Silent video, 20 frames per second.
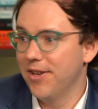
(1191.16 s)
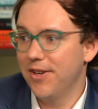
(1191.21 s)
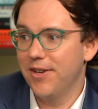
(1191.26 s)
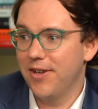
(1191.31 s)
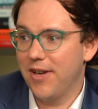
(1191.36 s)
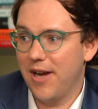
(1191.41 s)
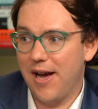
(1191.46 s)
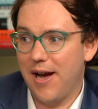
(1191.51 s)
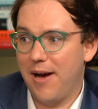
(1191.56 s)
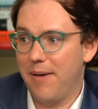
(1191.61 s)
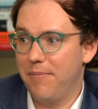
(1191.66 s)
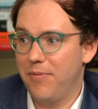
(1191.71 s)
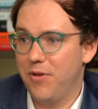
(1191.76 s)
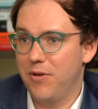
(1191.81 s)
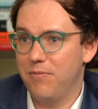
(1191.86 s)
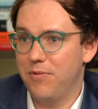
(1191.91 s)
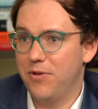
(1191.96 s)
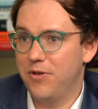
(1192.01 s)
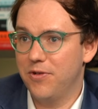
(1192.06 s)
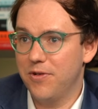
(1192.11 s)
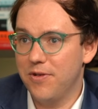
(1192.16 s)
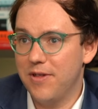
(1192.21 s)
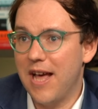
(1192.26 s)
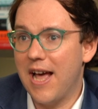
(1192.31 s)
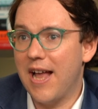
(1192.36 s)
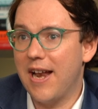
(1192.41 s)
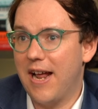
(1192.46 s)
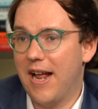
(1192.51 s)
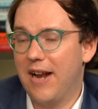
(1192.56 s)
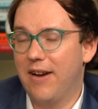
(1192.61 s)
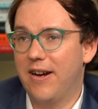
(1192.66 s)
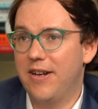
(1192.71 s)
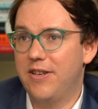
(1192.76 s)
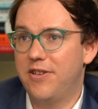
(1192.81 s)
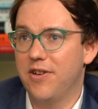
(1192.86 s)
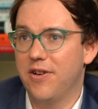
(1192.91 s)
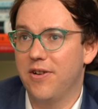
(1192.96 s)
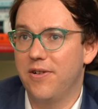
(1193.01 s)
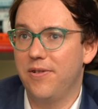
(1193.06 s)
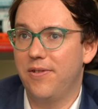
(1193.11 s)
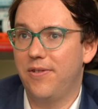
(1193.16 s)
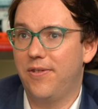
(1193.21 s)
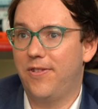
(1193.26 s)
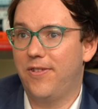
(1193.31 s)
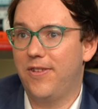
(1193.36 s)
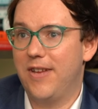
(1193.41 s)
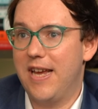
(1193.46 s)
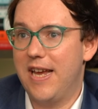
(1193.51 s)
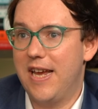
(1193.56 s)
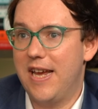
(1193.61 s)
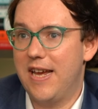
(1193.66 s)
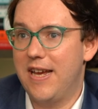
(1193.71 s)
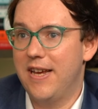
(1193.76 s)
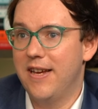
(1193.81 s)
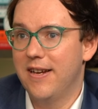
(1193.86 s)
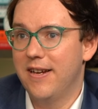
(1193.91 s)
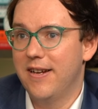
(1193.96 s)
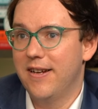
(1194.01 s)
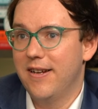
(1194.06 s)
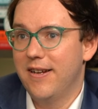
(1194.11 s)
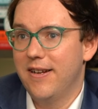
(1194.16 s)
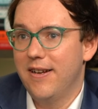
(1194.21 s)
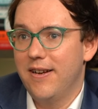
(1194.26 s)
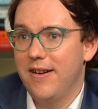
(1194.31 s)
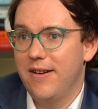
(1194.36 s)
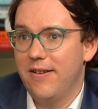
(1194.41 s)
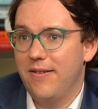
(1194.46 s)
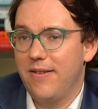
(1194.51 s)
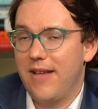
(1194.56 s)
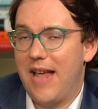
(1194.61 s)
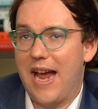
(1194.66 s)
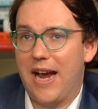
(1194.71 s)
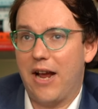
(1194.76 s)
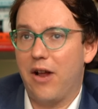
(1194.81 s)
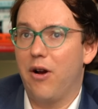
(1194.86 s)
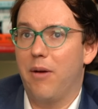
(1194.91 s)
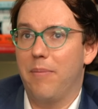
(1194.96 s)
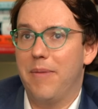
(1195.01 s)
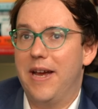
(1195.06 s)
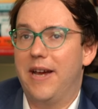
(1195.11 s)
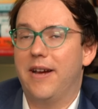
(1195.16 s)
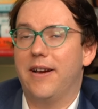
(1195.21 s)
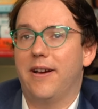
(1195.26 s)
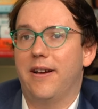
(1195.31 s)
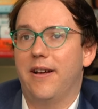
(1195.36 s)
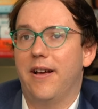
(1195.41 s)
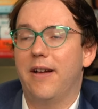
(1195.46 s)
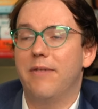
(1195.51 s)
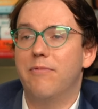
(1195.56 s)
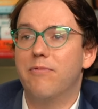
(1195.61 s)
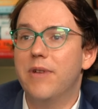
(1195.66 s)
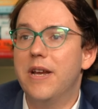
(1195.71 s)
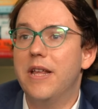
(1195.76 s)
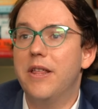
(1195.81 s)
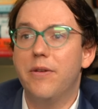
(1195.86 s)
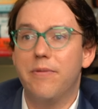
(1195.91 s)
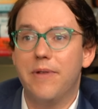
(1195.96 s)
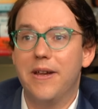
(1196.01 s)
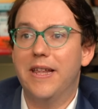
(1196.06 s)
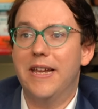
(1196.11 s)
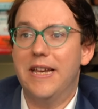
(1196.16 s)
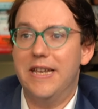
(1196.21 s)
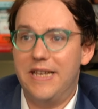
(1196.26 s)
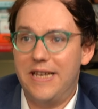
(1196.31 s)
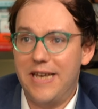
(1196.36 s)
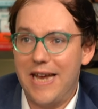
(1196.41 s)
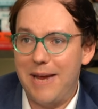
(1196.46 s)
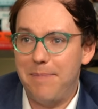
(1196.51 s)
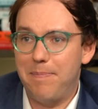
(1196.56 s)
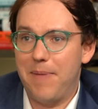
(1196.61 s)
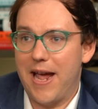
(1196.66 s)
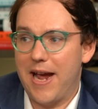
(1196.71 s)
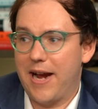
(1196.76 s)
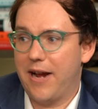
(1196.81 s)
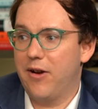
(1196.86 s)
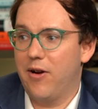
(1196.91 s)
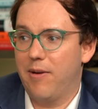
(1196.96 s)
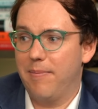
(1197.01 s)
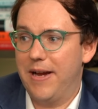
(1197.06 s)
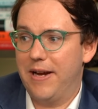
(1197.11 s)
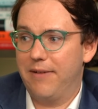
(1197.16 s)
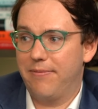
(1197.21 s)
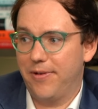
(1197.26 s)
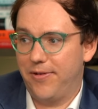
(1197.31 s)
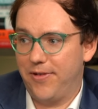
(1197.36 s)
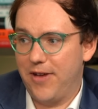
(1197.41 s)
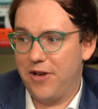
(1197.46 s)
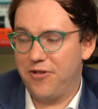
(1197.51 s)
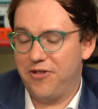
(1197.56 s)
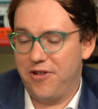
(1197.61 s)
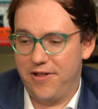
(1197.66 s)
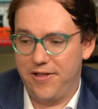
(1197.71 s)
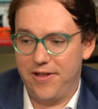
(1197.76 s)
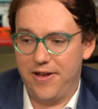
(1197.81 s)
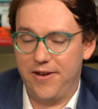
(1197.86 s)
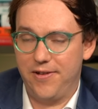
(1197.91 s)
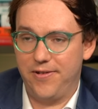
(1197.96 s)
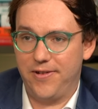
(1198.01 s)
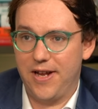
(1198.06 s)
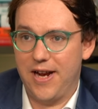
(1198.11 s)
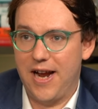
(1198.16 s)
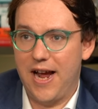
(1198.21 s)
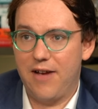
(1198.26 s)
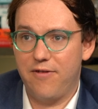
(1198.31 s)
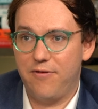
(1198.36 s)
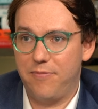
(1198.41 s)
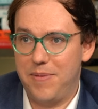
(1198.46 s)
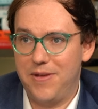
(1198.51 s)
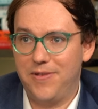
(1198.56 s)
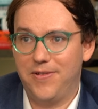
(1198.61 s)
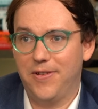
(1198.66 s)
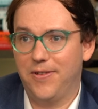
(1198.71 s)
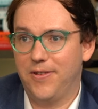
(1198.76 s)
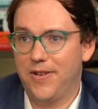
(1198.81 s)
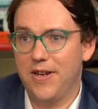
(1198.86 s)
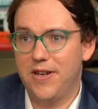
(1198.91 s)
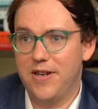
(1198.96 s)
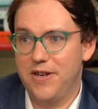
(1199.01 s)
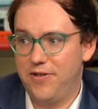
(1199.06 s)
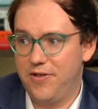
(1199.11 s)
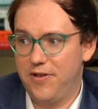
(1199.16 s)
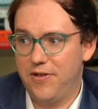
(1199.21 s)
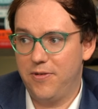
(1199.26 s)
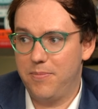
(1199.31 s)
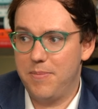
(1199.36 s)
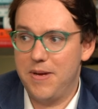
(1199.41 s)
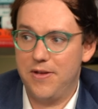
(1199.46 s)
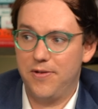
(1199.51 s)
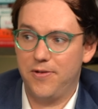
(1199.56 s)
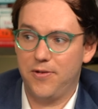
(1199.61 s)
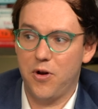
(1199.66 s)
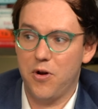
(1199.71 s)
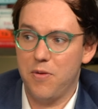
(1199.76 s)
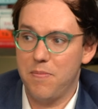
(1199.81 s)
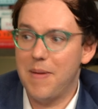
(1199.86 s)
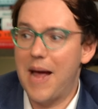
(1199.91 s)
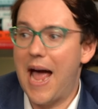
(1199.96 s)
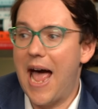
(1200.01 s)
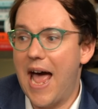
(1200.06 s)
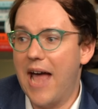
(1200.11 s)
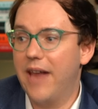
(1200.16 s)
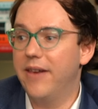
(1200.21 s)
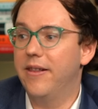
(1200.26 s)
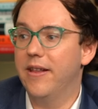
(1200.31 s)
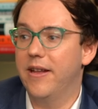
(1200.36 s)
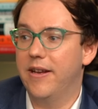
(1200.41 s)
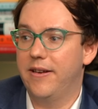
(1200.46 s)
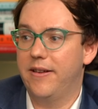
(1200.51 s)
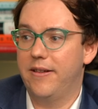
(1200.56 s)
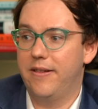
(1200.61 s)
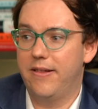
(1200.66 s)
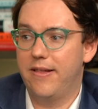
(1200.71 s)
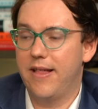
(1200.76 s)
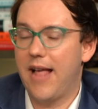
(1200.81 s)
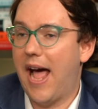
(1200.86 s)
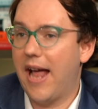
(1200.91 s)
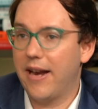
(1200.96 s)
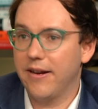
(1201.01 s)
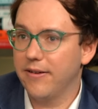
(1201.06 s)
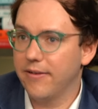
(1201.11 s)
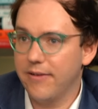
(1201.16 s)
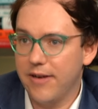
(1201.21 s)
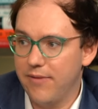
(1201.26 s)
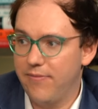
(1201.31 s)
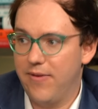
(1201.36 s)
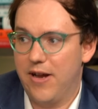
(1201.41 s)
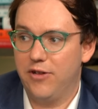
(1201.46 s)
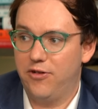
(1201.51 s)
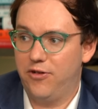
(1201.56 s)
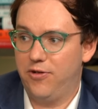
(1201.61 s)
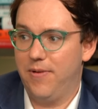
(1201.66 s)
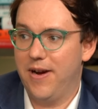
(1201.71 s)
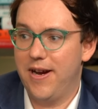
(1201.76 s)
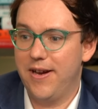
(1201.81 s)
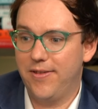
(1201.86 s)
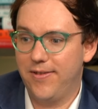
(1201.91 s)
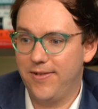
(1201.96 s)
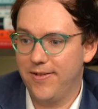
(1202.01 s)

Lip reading: that would do that, and I don't see a really, really deep economic recession that is going to have business conditions be so bad that eventuates.